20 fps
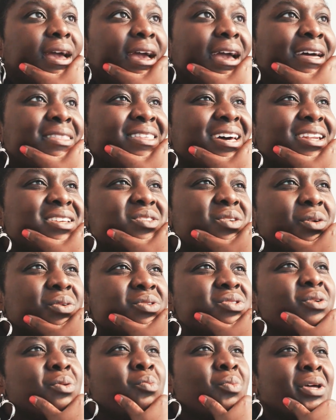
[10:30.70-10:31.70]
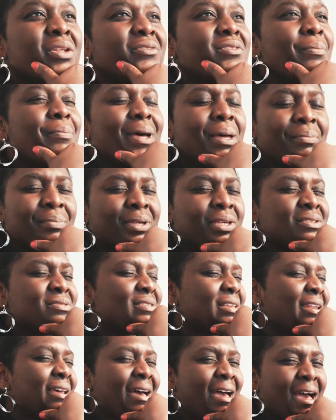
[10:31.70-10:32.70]
And that is also one of the pet peeves
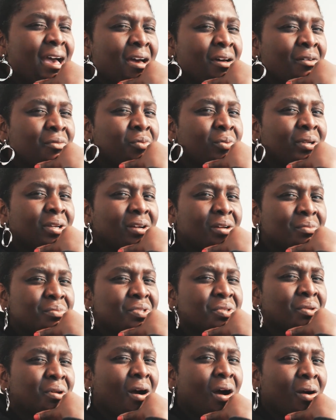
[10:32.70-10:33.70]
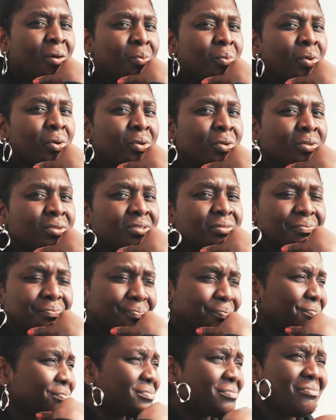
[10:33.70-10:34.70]
that I have when it comes to the art world.
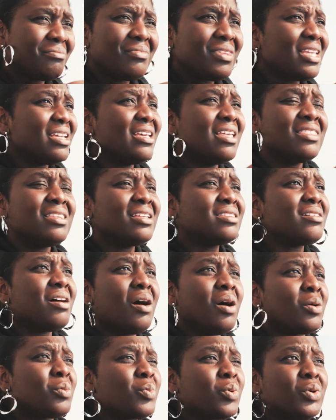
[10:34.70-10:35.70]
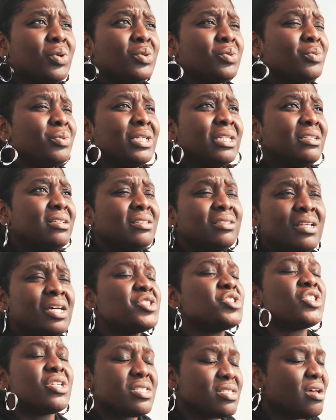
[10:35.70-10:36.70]
And not the art world, not
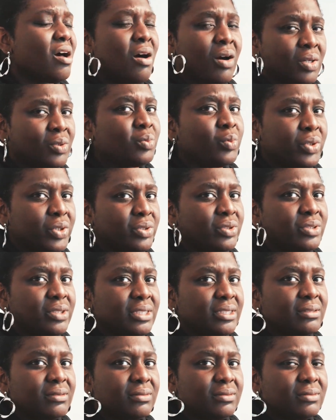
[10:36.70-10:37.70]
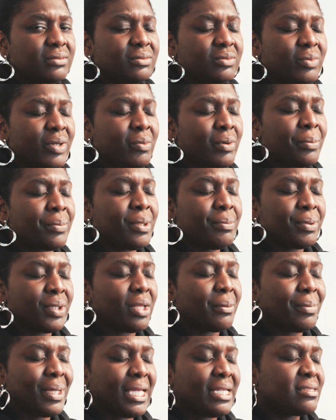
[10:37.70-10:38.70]
just the art world, right, where people
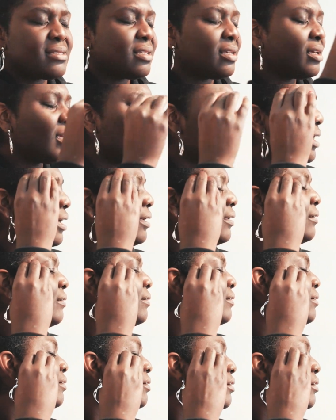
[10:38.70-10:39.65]
are painting and